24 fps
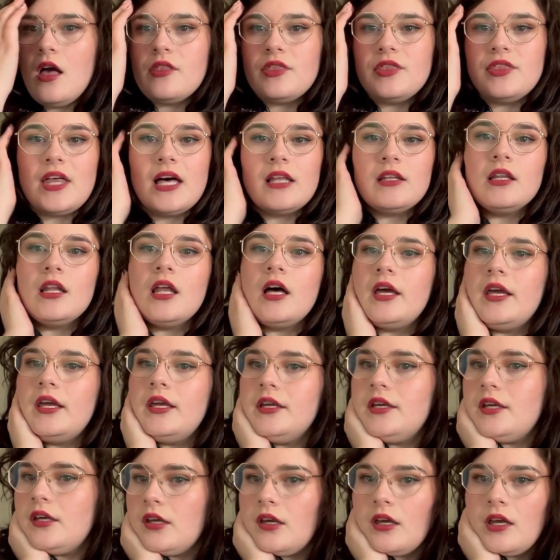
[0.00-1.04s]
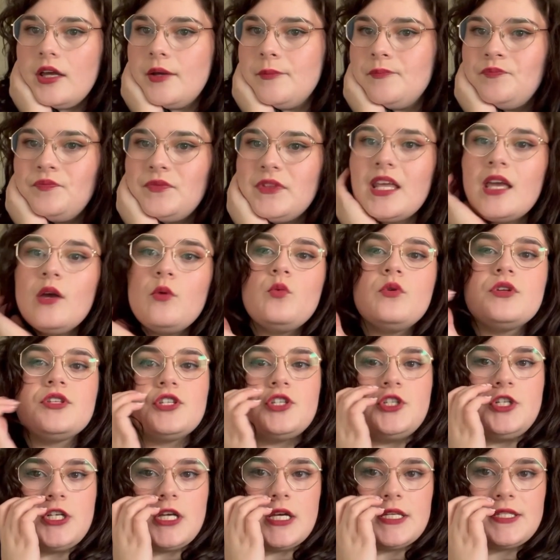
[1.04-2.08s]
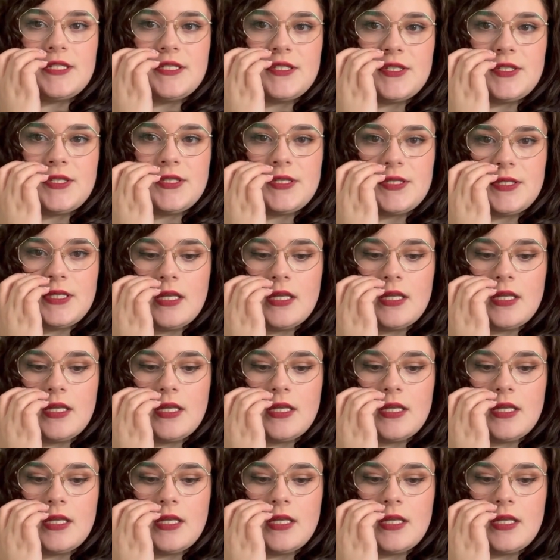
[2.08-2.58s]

that, like, it was just